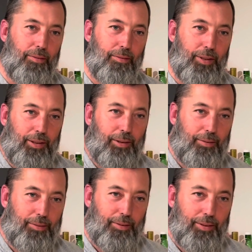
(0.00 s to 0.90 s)
Really?
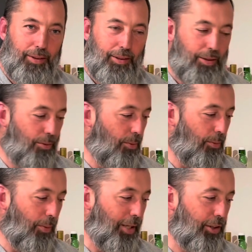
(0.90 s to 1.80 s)
Well,
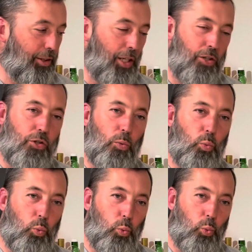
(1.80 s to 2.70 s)
why don't you tell us
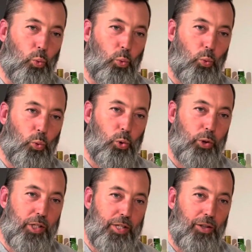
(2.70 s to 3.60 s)

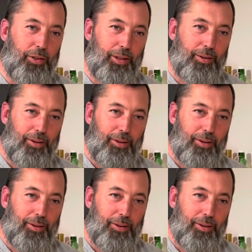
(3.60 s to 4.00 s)
who distilled it?